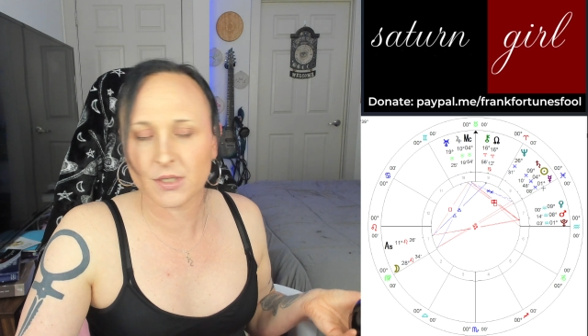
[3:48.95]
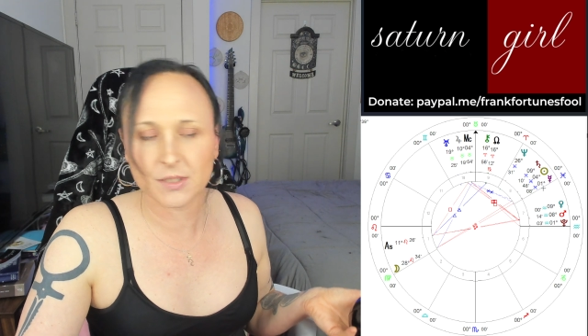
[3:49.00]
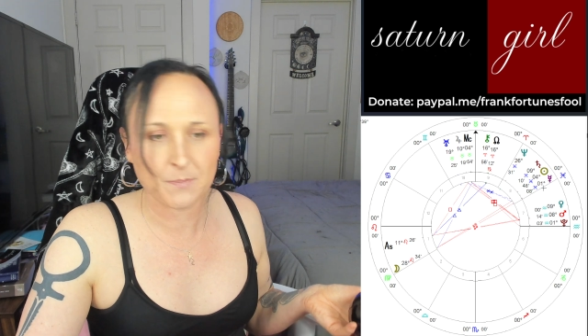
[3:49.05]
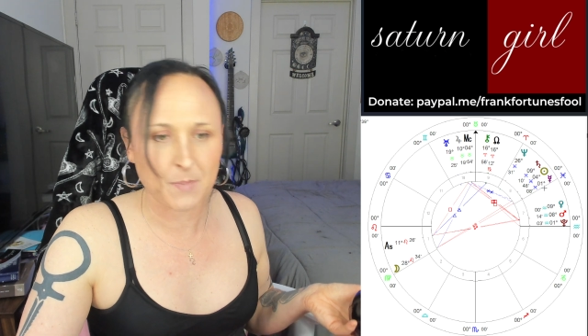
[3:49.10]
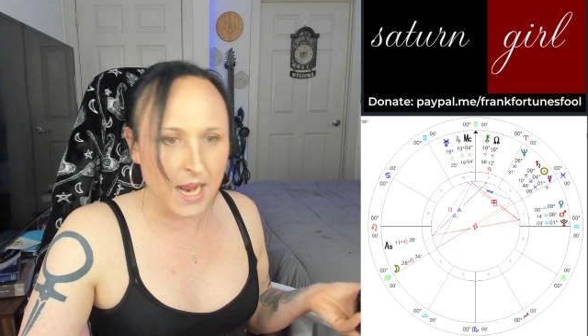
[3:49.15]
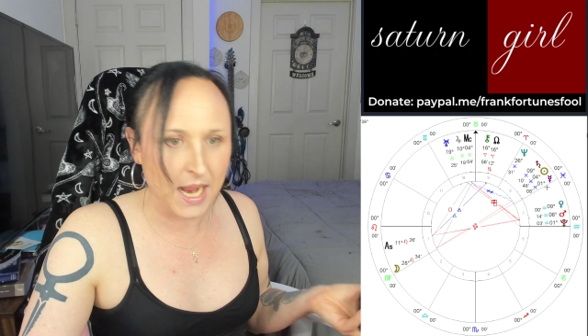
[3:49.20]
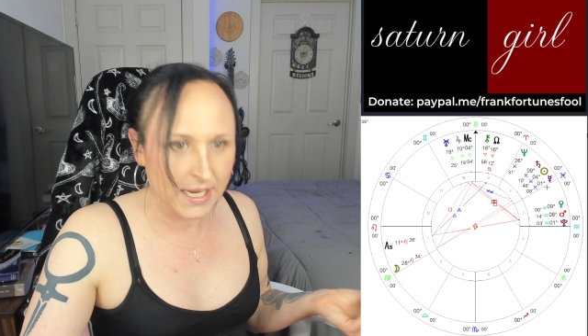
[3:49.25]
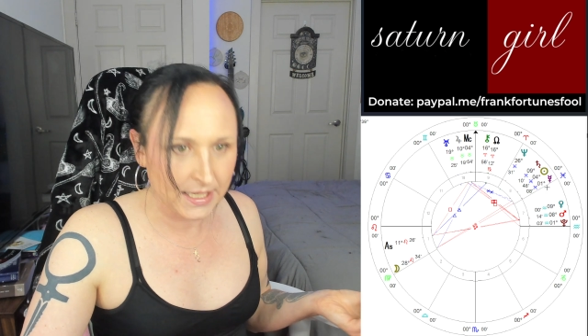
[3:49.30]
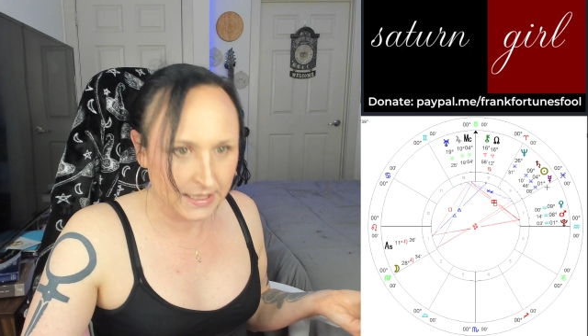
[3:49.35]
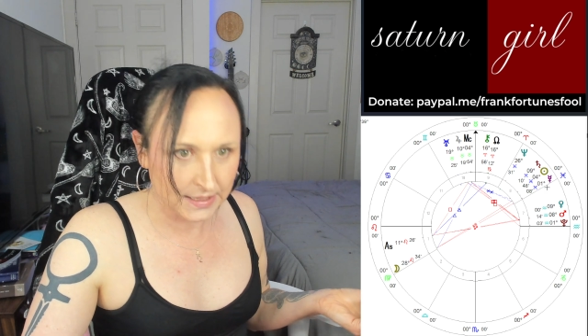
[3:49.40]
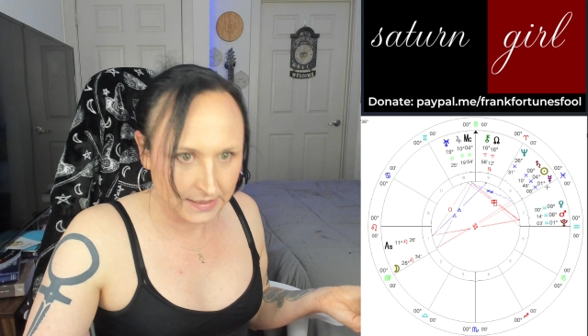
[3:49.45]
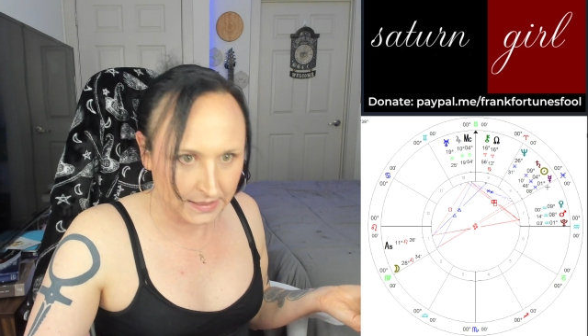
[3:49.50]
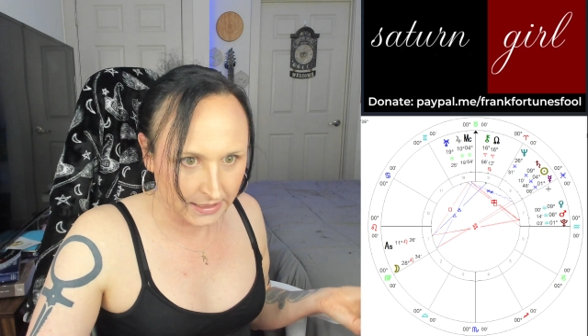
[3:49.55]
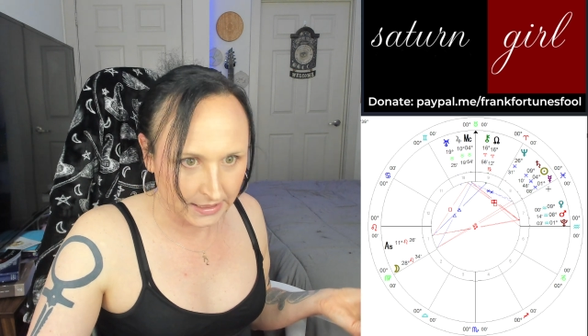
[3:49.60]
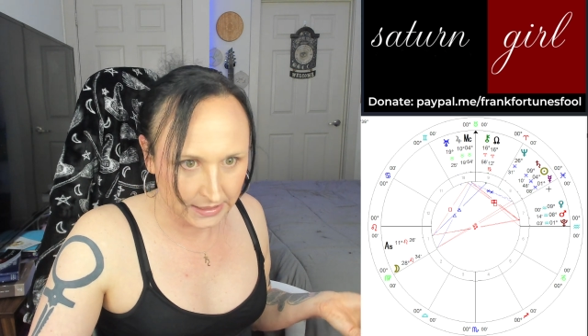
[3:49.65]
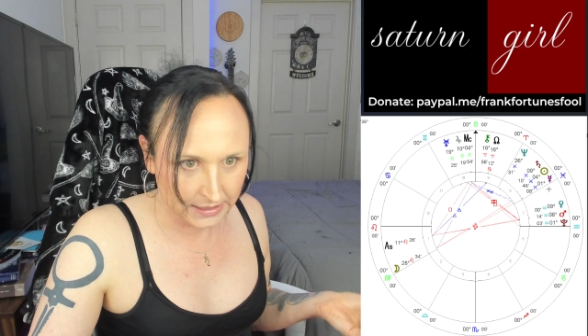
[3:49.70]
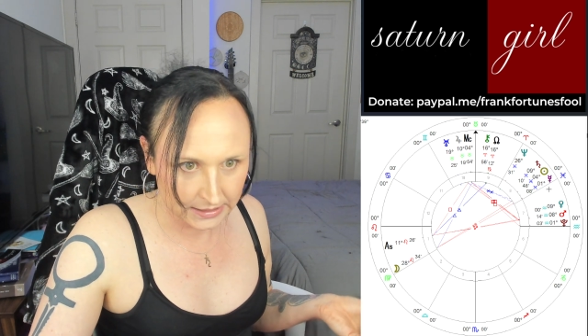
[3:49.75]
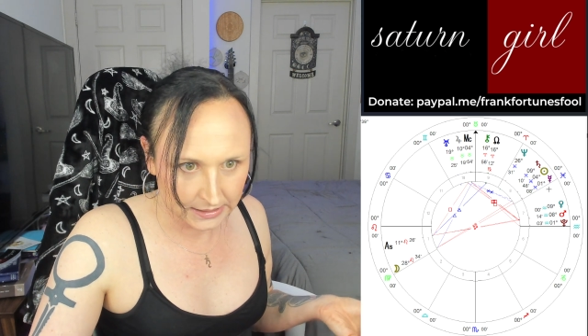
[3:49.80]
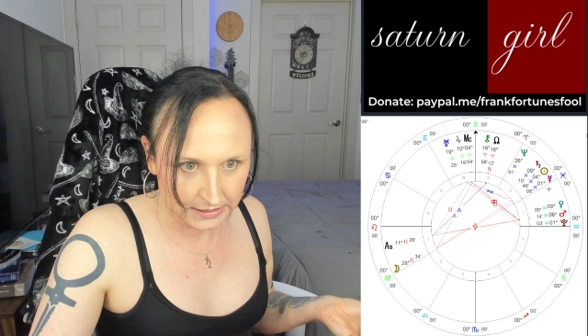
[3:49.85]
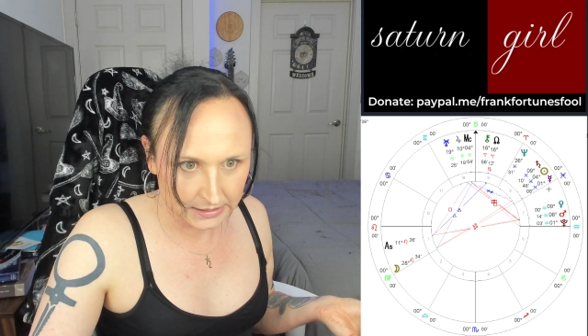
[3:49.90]

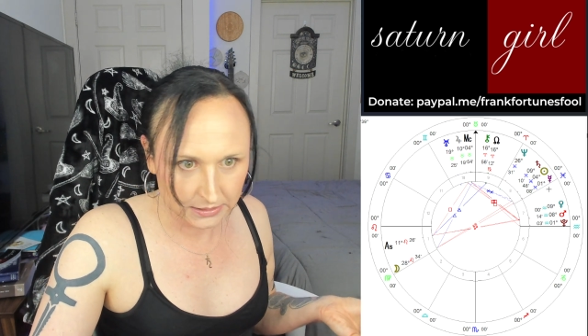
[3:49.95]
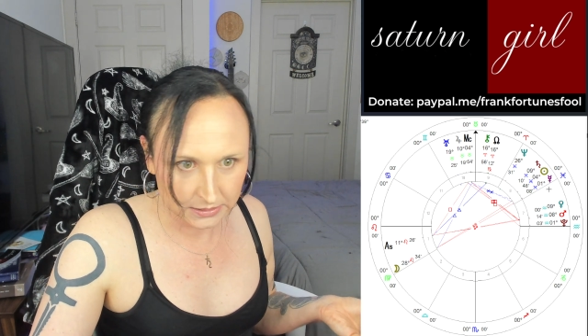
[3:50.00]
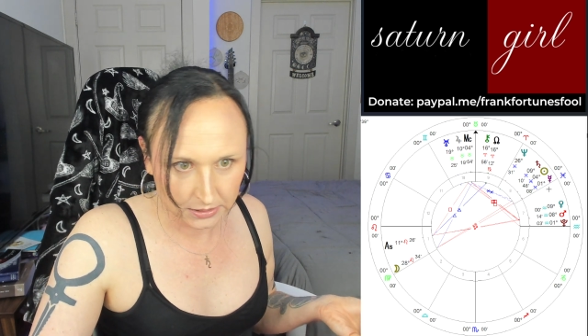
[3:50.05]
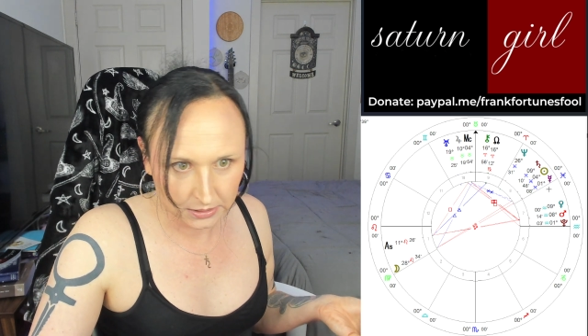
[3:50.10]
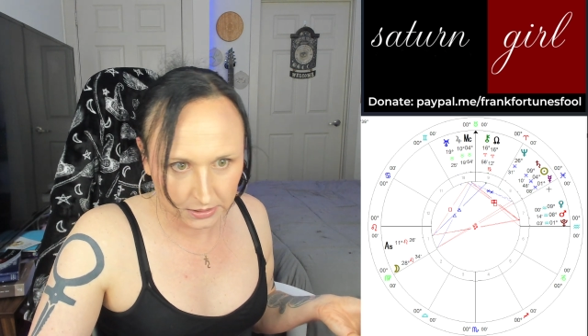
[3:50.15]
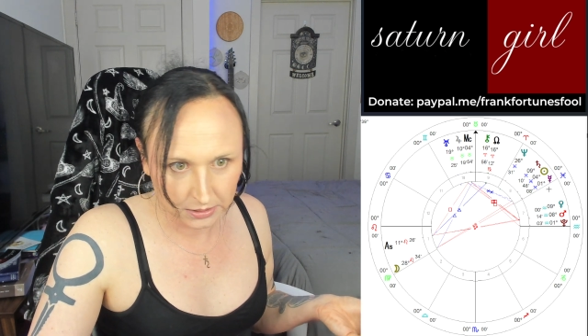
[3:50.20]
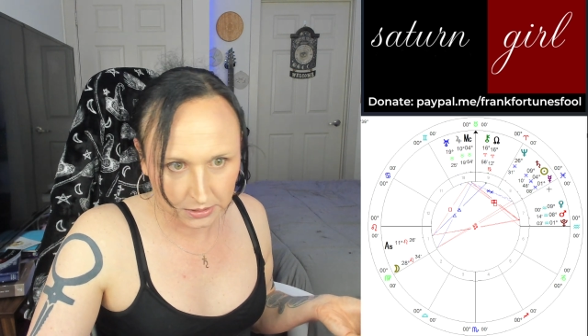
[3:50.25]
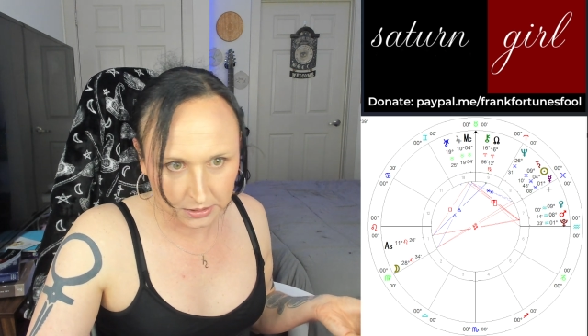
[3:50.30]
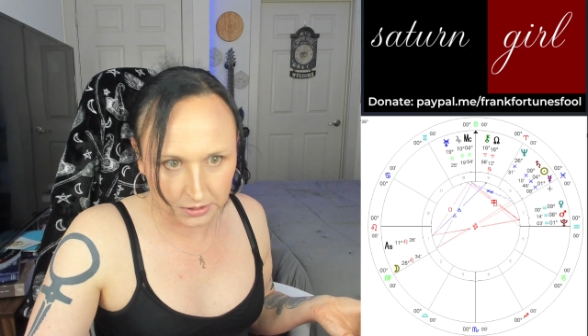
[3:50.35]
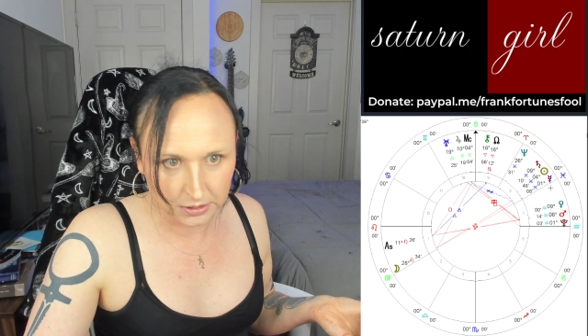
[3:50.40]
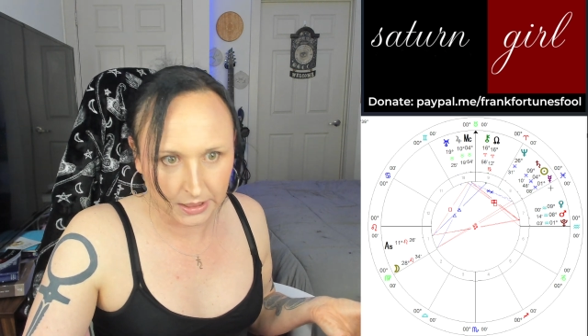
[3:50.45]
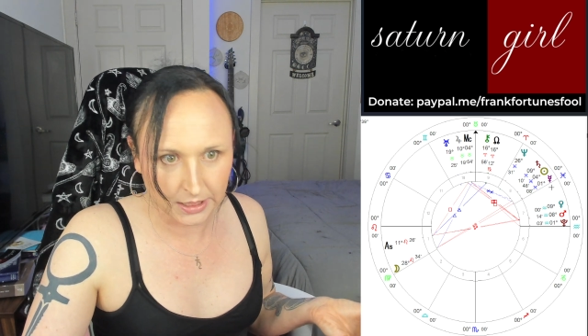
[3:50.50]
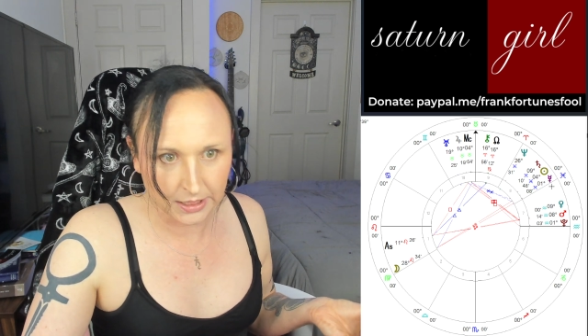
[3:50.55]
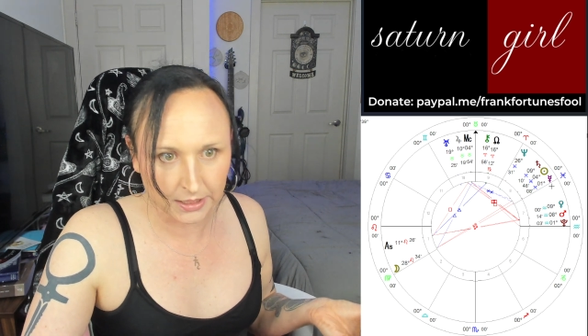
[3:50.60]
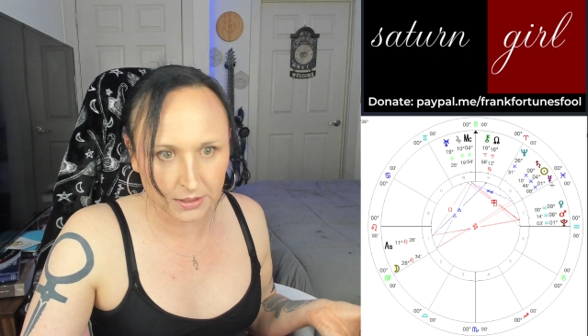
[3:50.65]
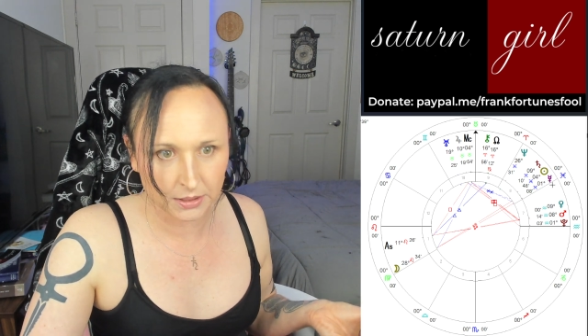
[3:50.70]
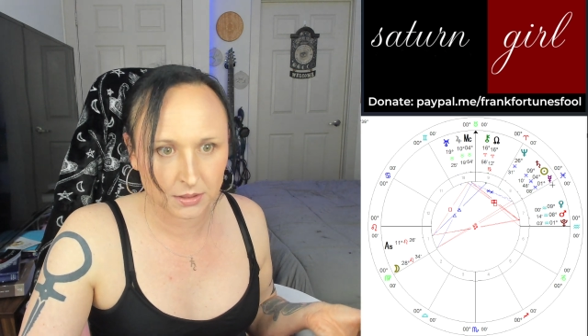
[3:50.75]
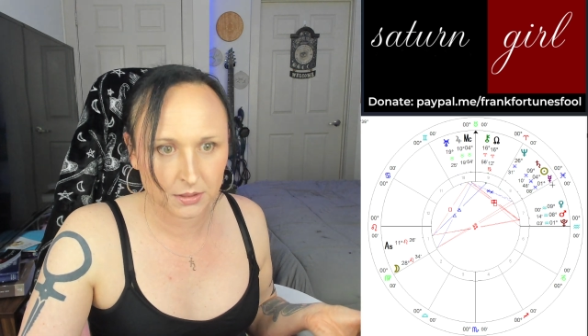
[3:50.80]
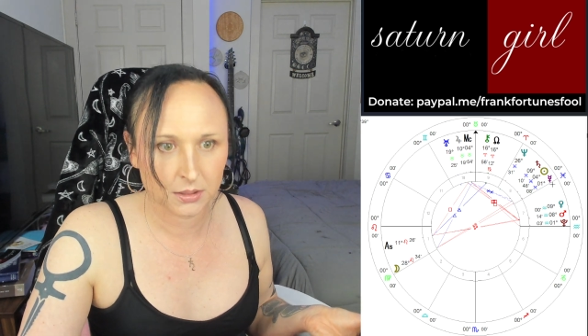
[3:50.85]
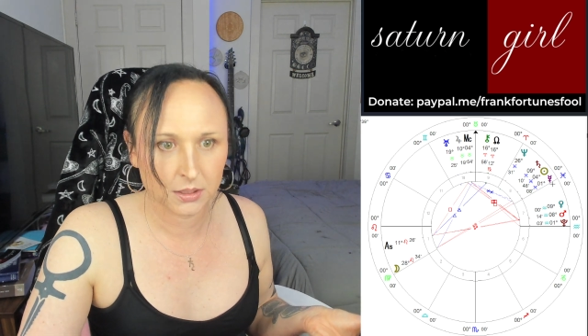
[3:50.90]
Pisces,
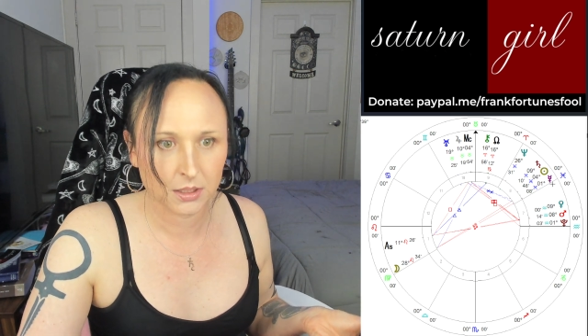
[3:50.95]
right?